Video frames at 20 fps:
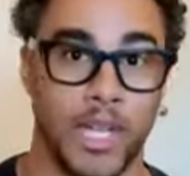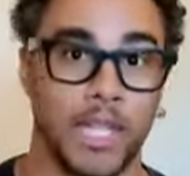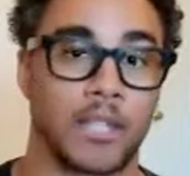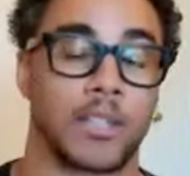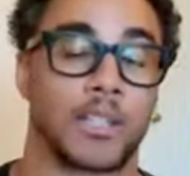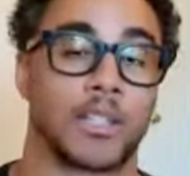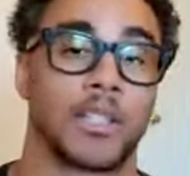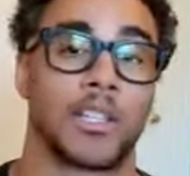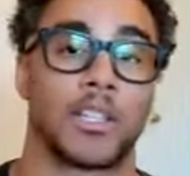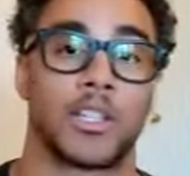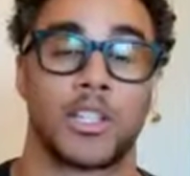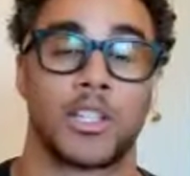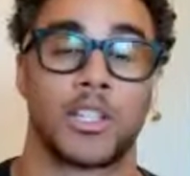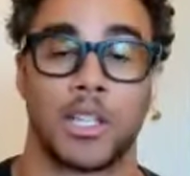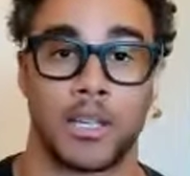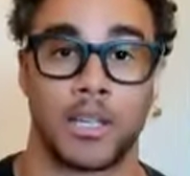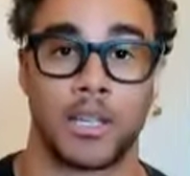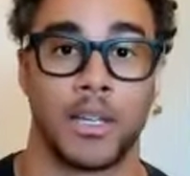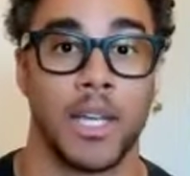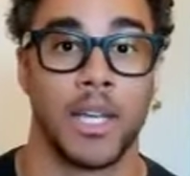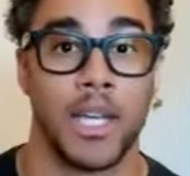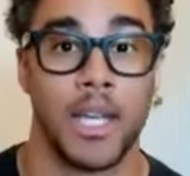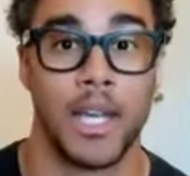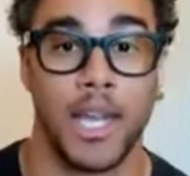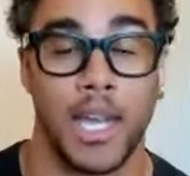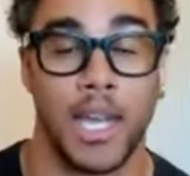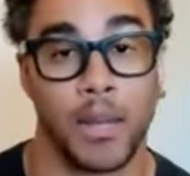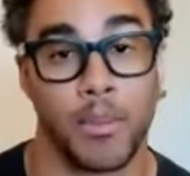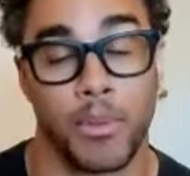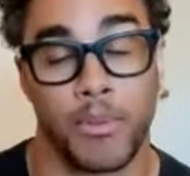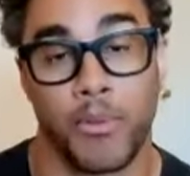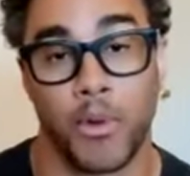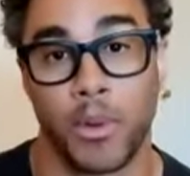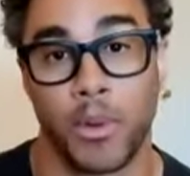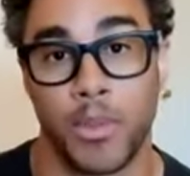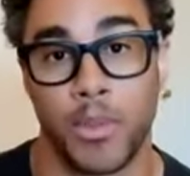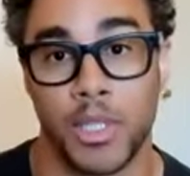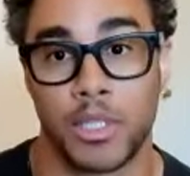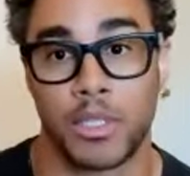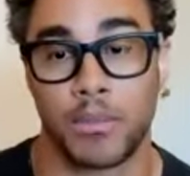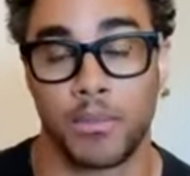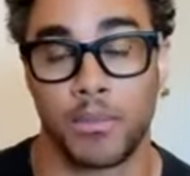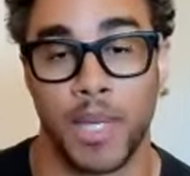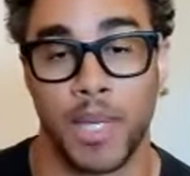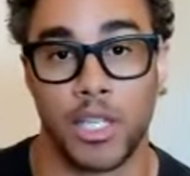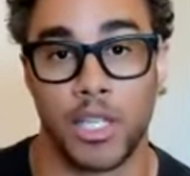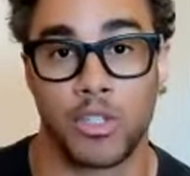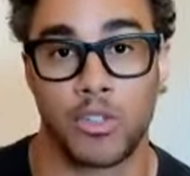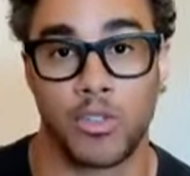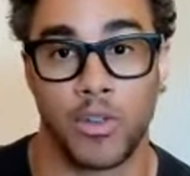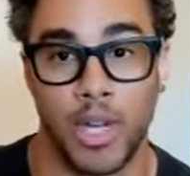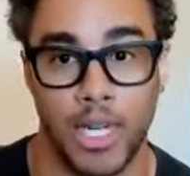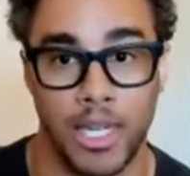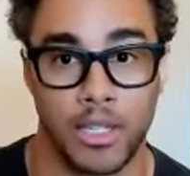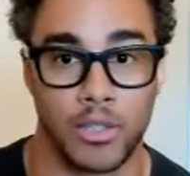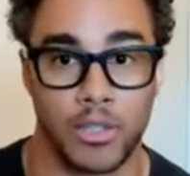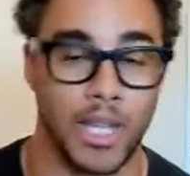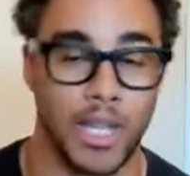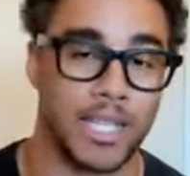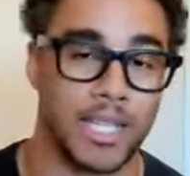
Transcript: strength and conditioning, and performance-based training.